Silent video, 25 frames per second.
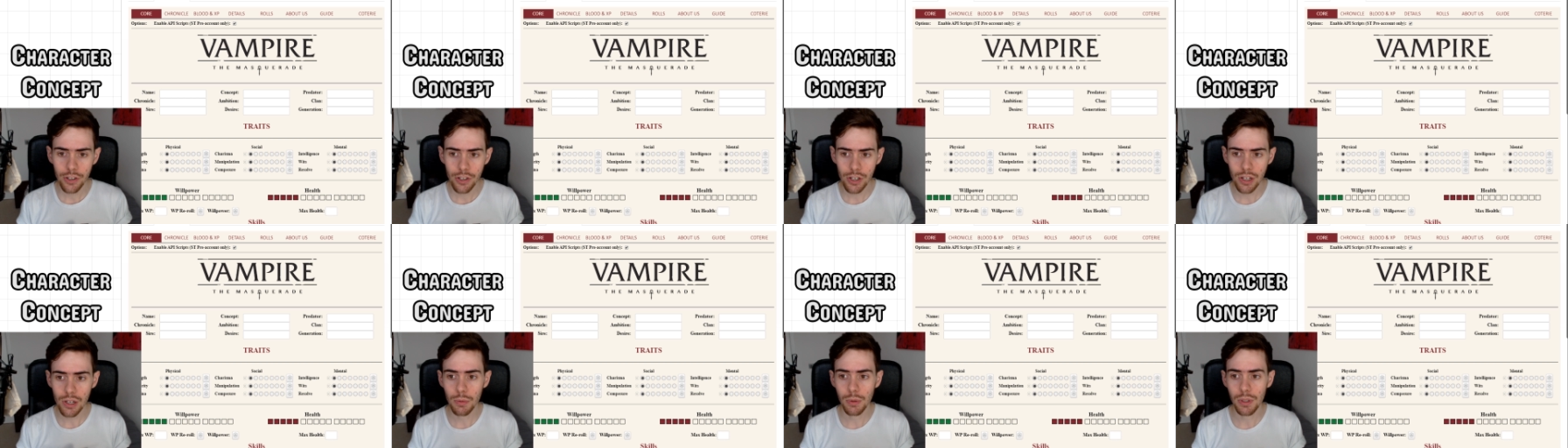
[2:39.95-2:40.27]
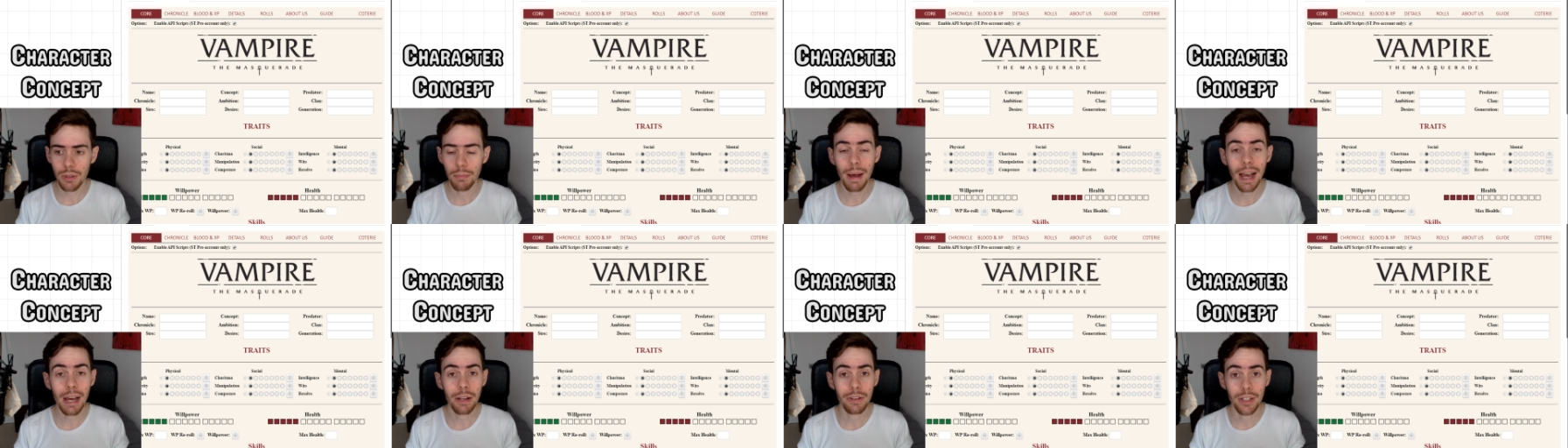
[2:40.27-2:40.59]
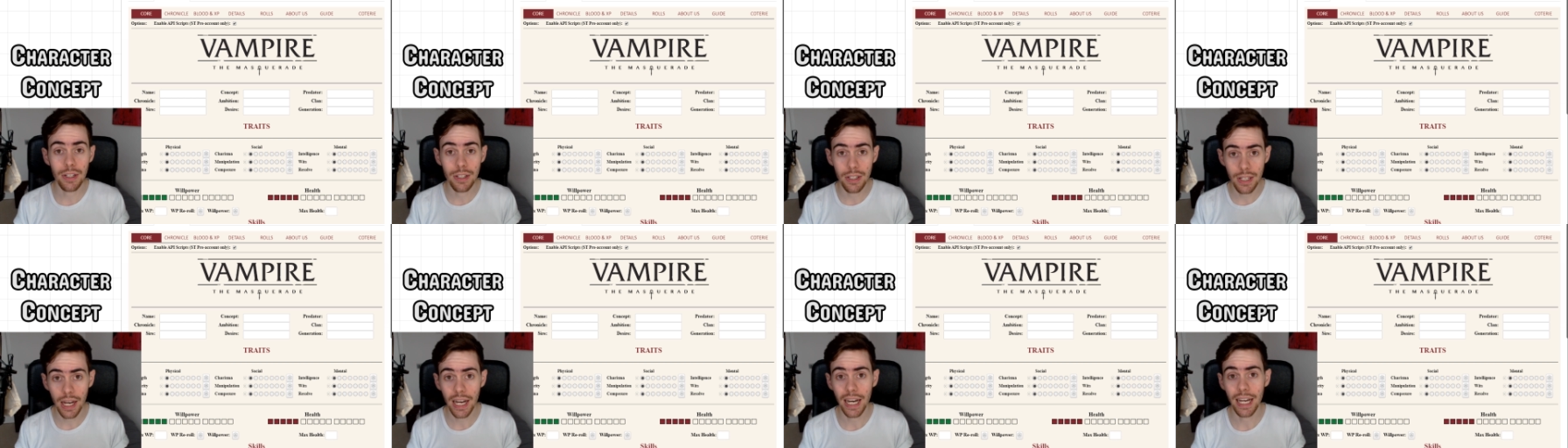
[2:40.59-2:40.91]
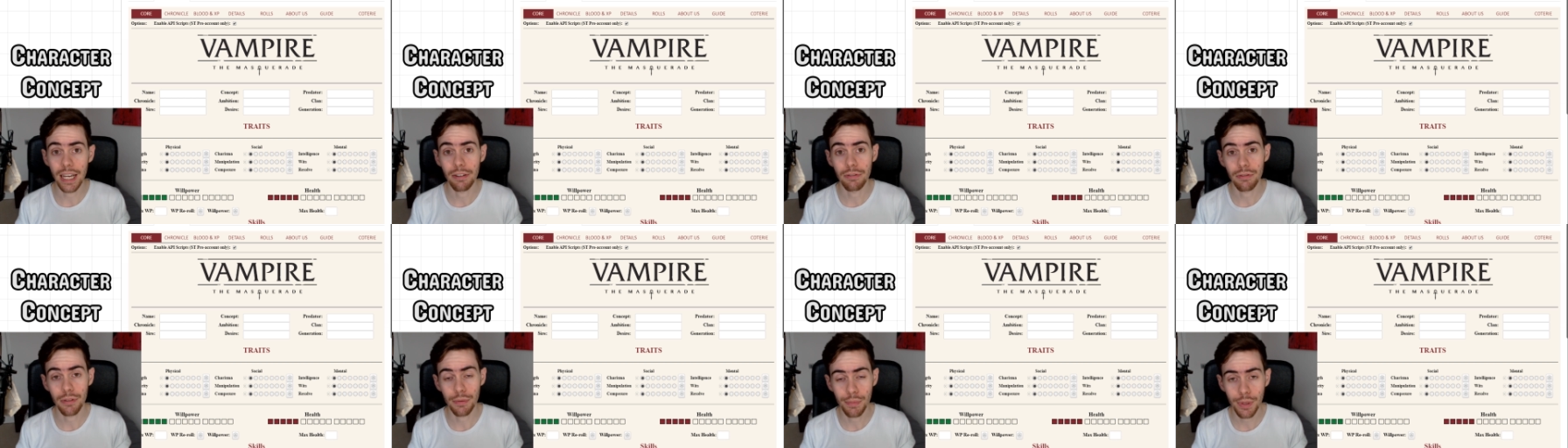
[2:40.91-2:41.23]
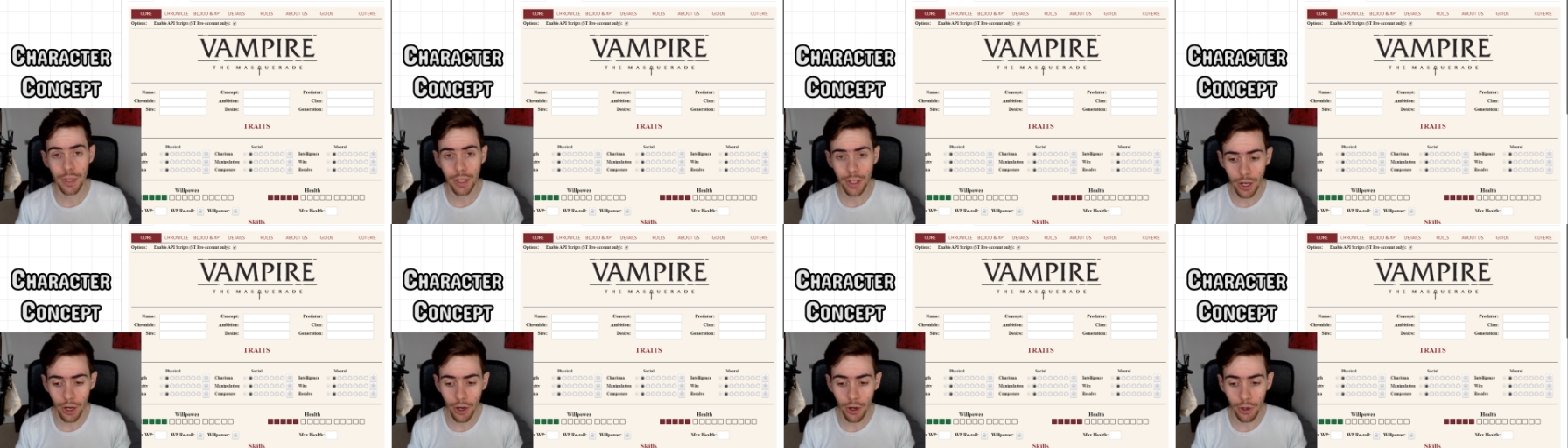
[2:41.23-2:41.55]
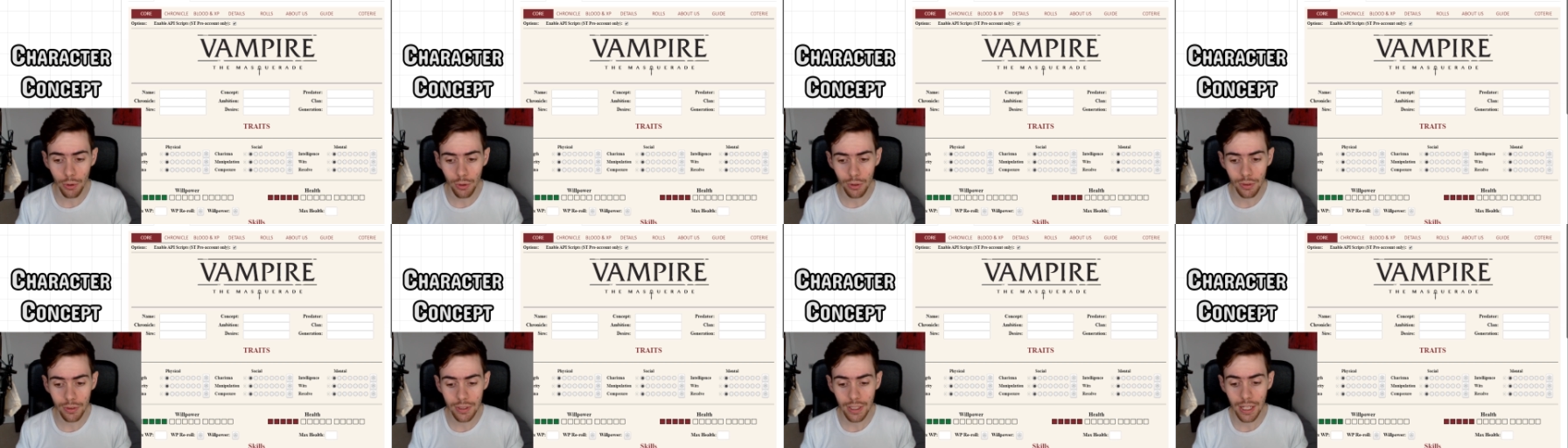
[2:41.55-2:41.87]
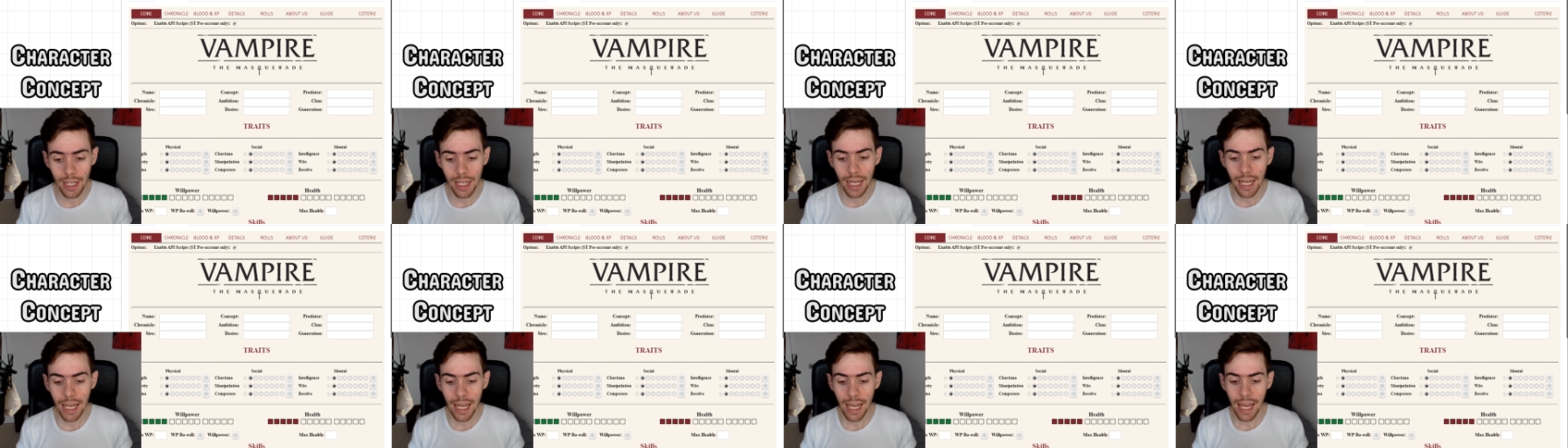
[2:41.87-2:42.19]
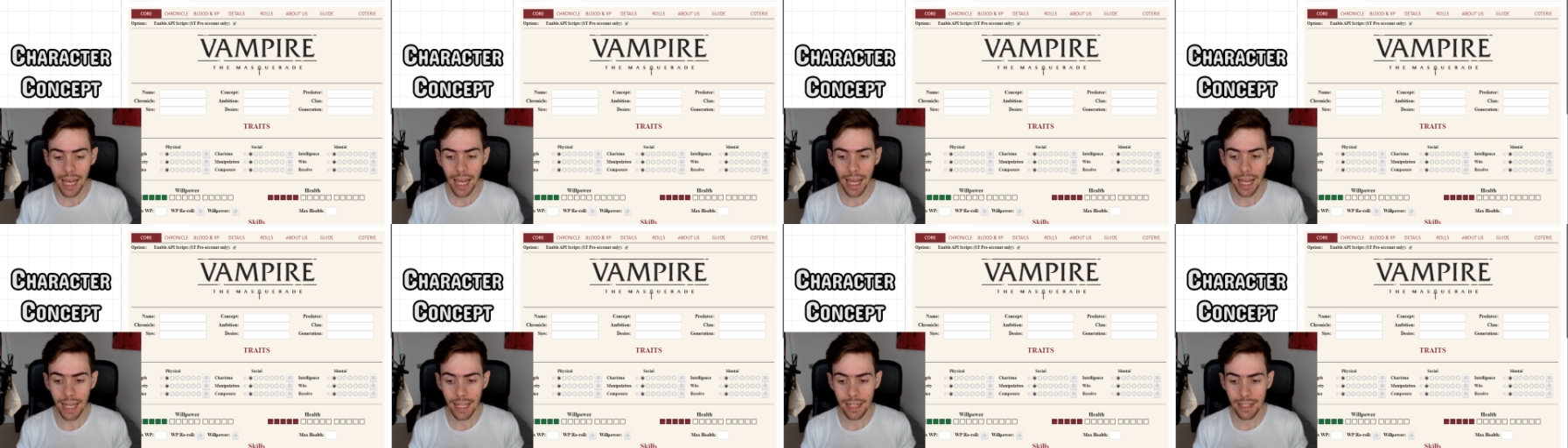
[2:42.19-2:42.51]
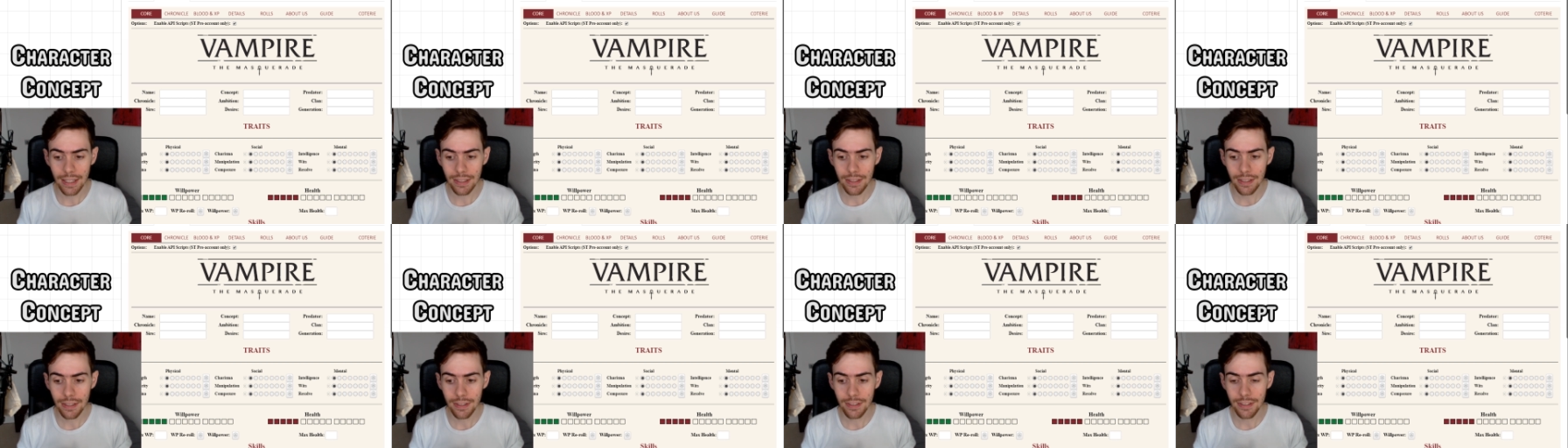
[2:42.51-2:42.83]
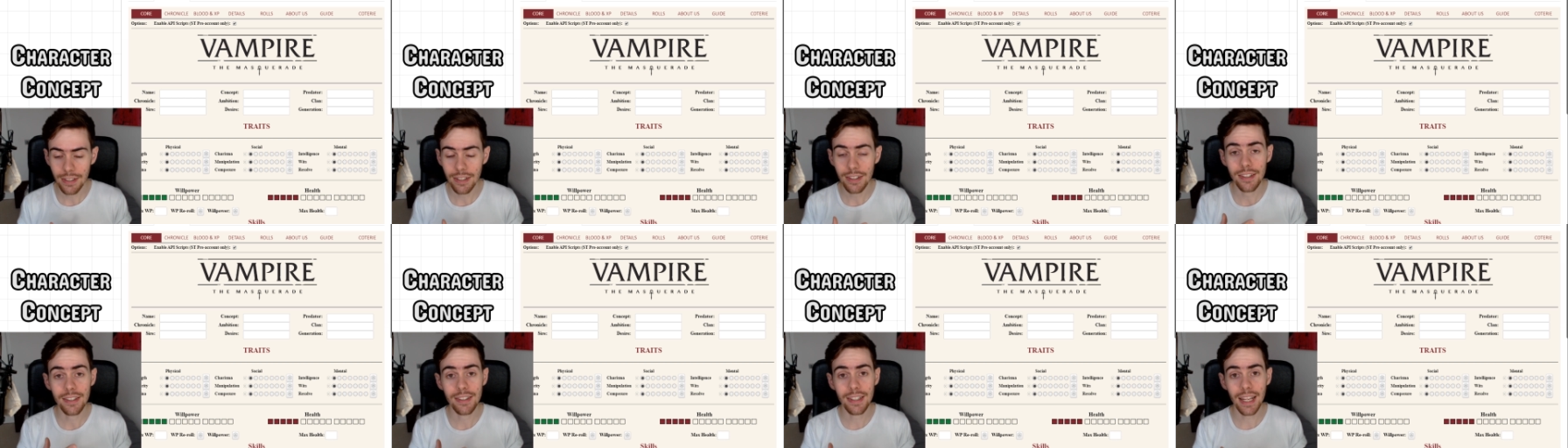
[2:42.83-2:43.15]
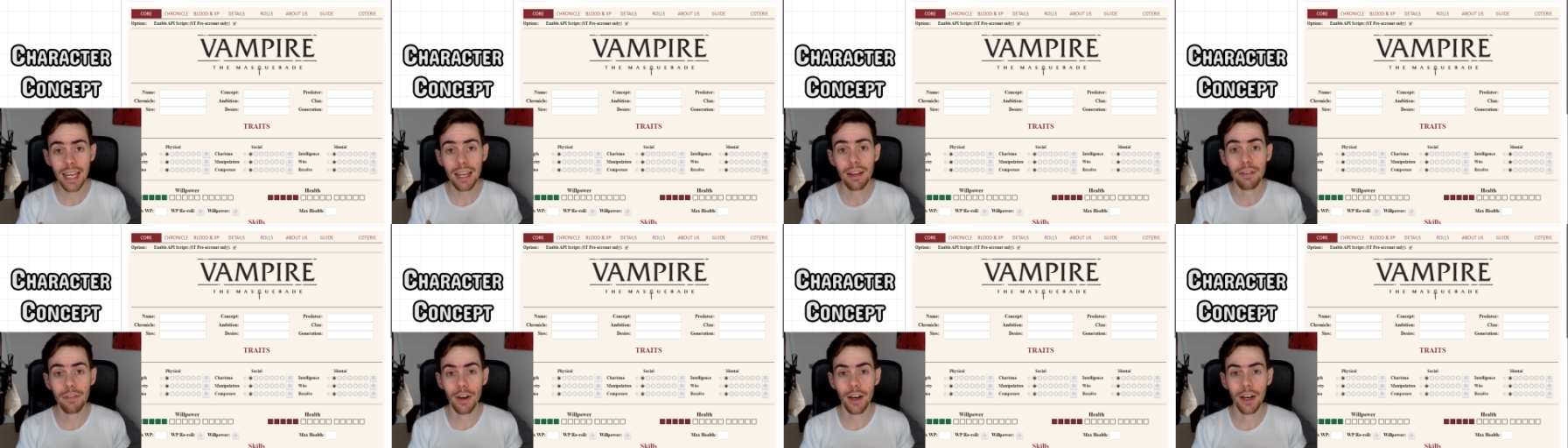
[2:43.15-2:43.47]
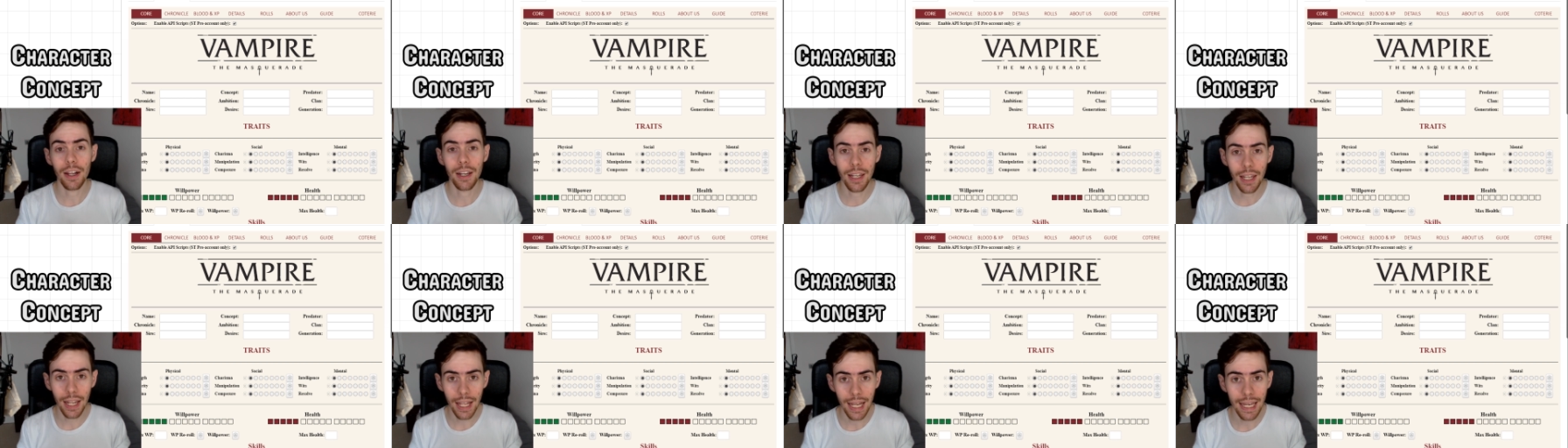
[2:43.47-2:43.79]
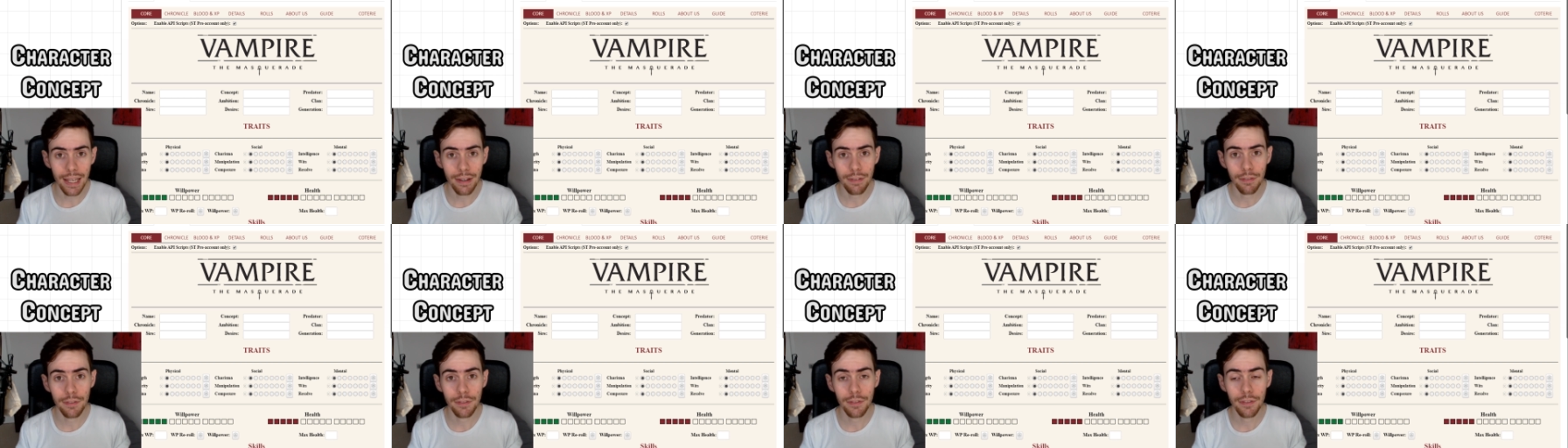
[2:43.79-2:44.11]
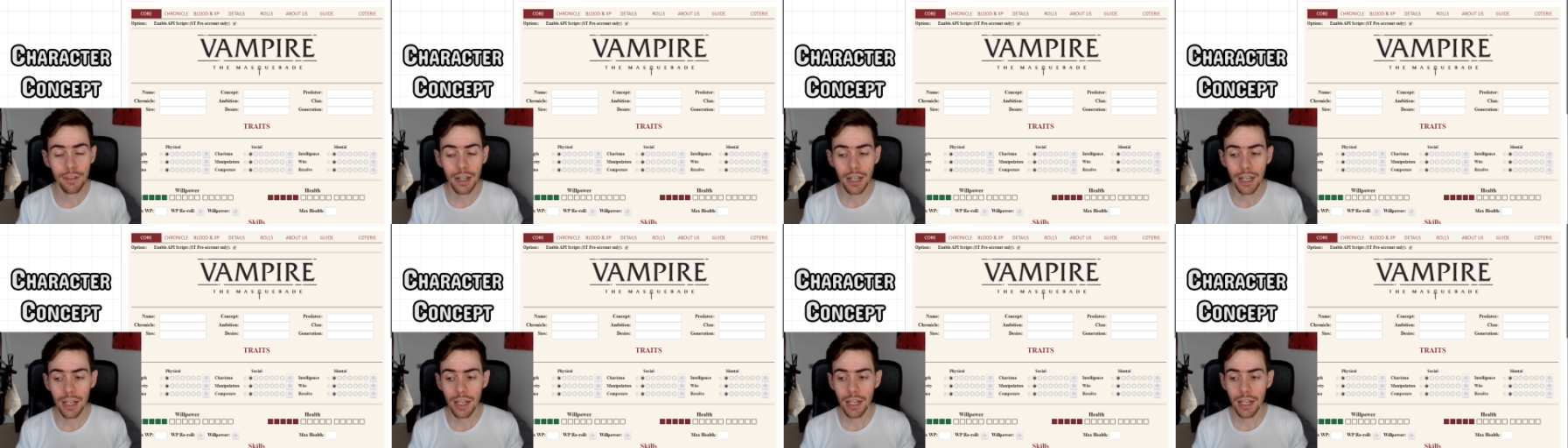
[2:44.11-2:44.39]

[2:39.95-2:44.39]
She was about to die from the cold, and to save her life,